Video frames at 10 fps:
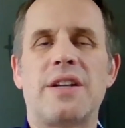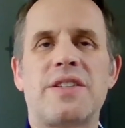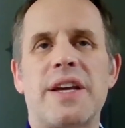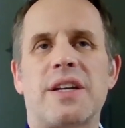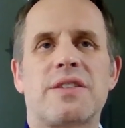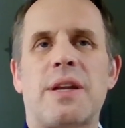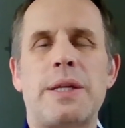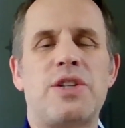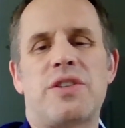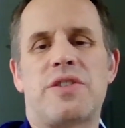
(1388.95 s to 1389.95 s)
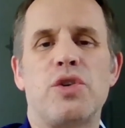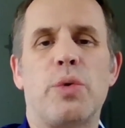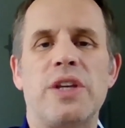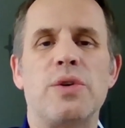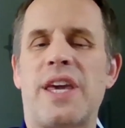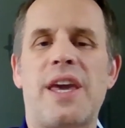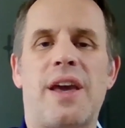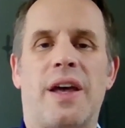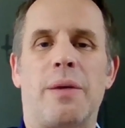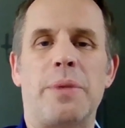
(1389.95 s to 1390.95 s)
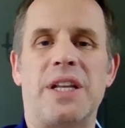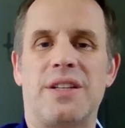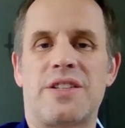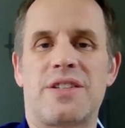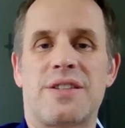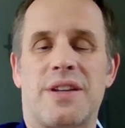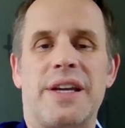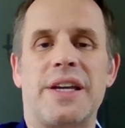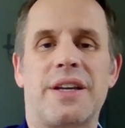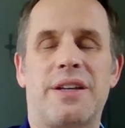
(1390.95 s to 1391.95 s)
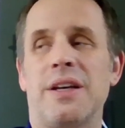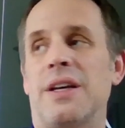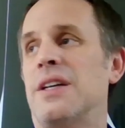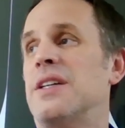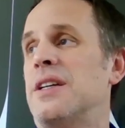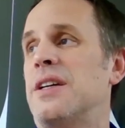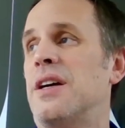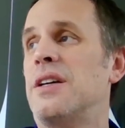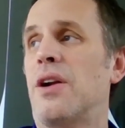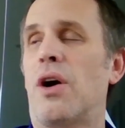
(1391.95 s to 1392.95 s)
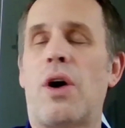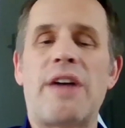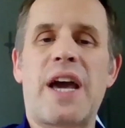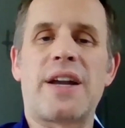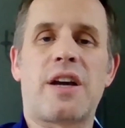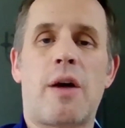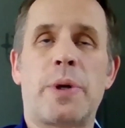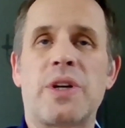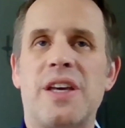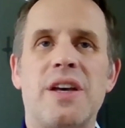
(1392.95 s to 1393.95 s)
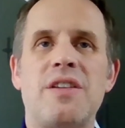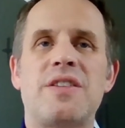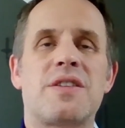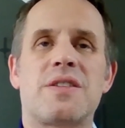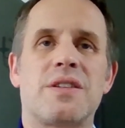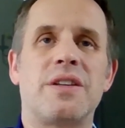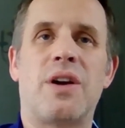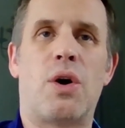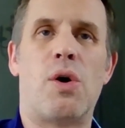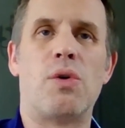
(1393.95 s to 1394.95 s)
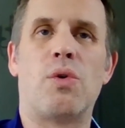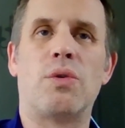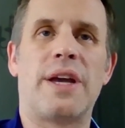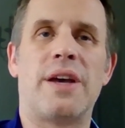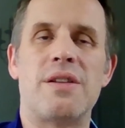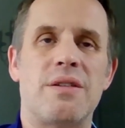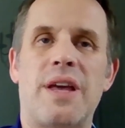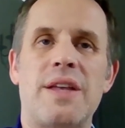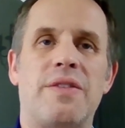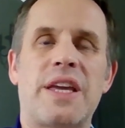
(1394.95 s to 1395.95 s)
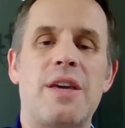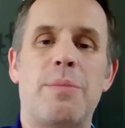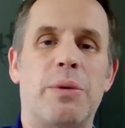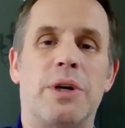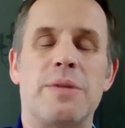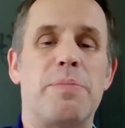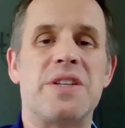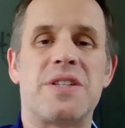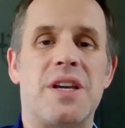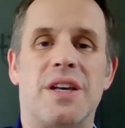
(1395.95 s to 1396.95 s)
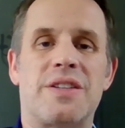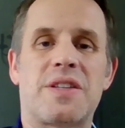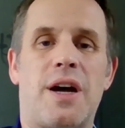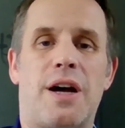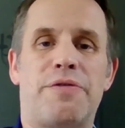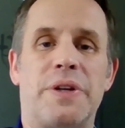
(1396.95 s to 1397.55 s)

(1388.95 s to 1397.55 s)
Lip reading: It's like sometimes you just do what you can. I mean, it's just like, I've got a couple kids, and they keep me really busy and stuff.